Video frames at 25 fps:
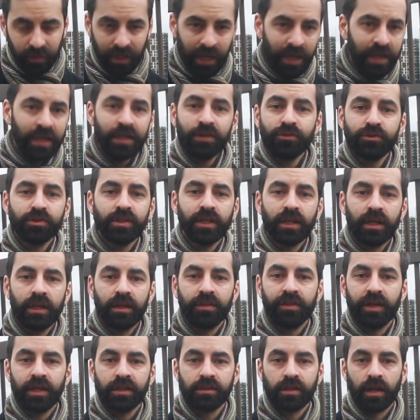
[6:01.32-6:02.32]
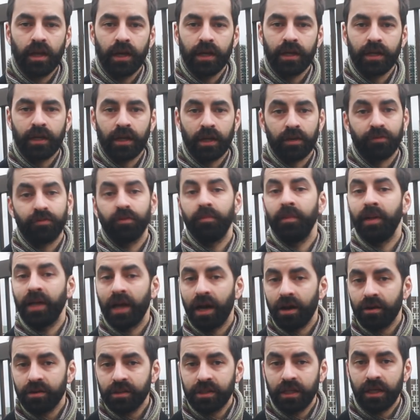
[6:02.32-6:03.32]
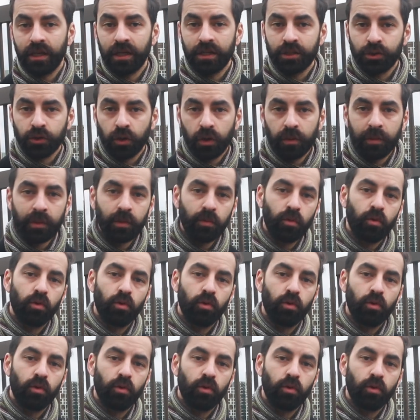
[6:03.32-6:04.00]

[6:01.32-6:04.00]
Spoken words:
And interestingly, things like familiarity and enjoyment